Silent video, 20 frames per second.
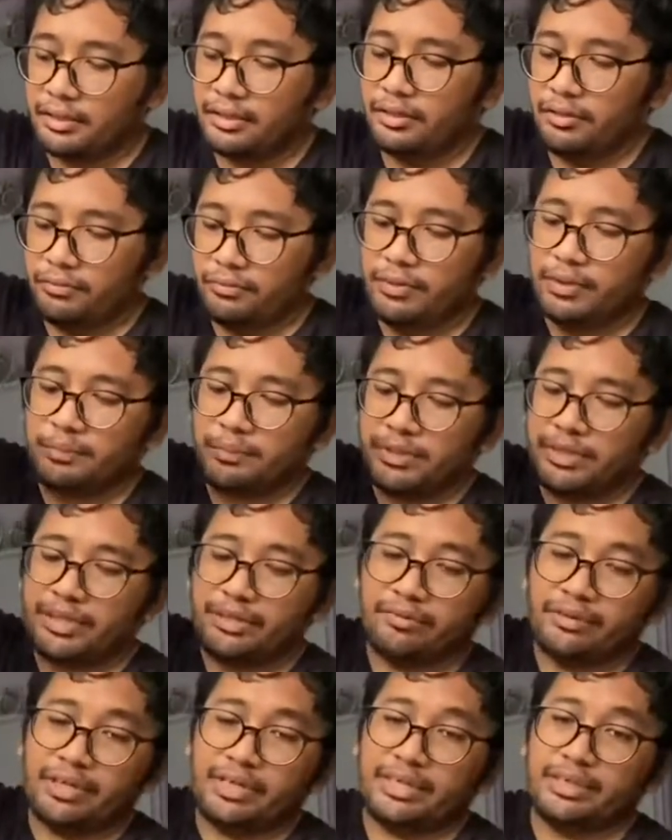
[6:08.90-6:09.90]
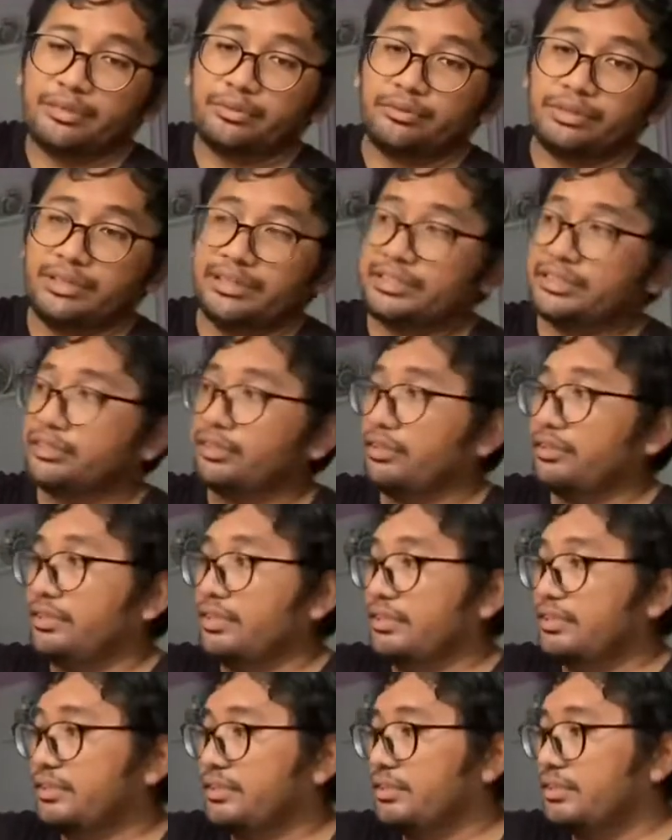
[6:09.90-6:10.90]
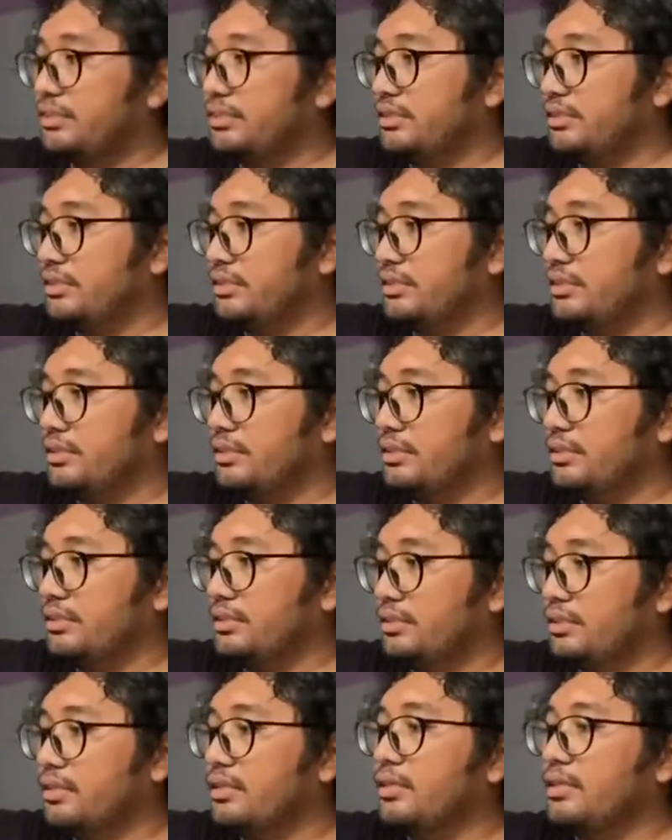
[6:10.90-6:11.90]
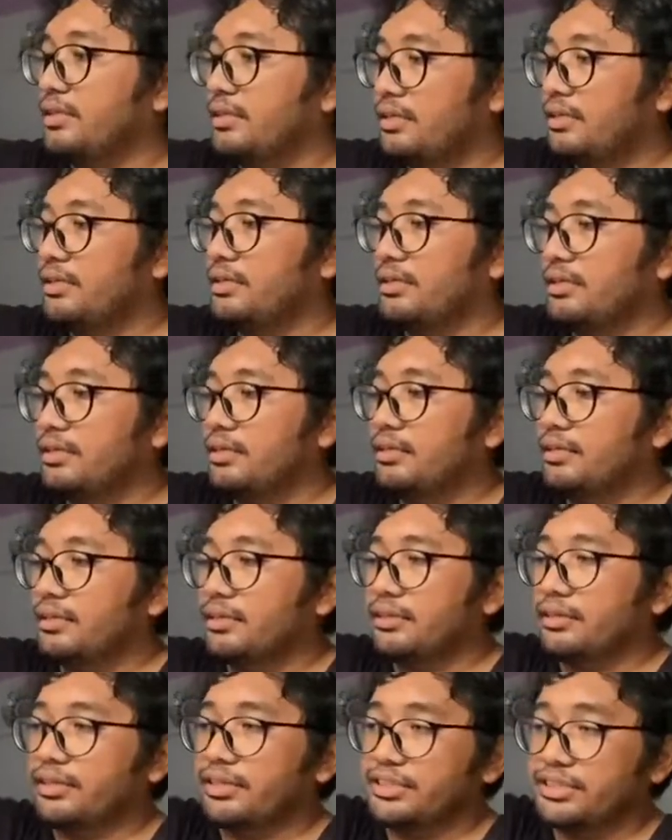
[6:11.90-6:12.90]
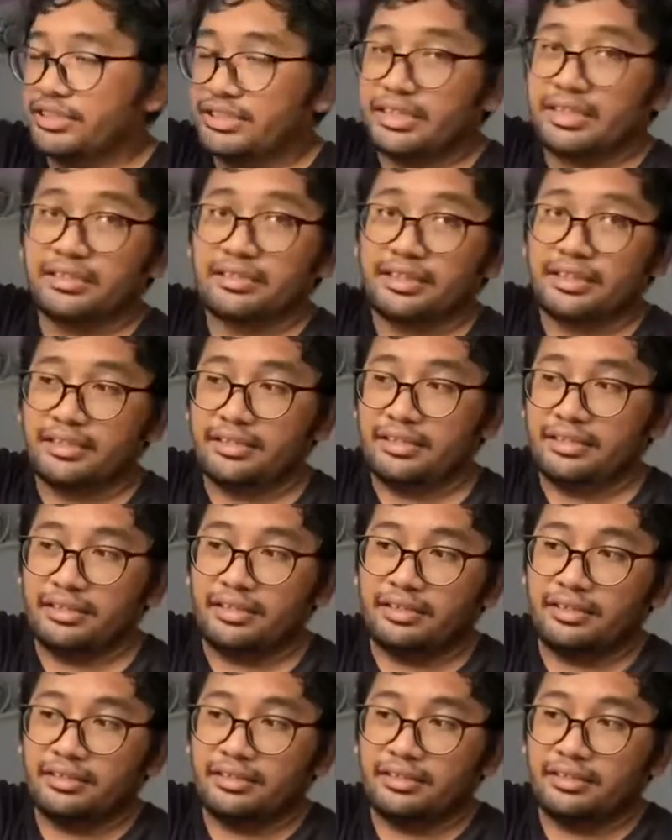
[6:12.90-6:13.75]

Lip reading: you are pretty ready to install this. You gotta check that the